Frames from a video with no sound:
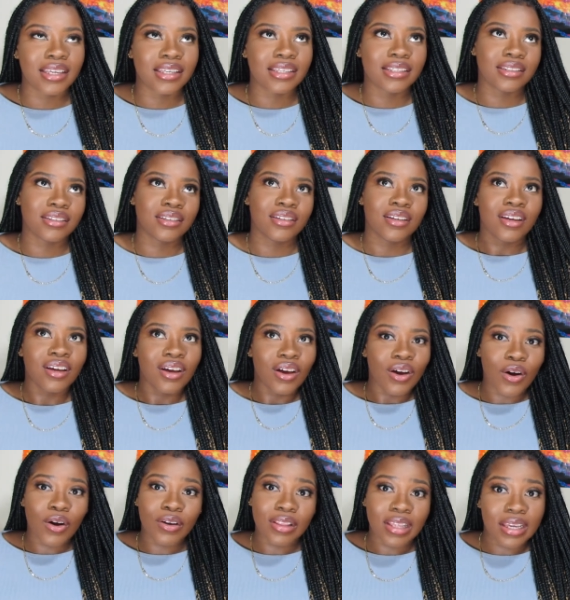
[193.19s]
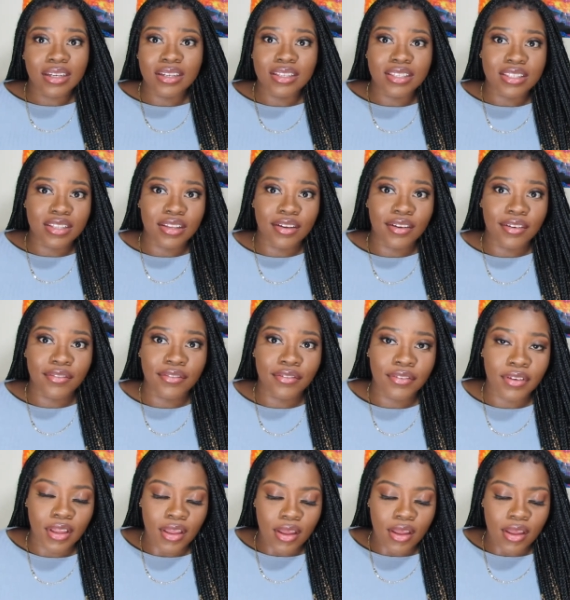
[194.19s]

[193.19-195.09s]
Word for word: and all that good stuff.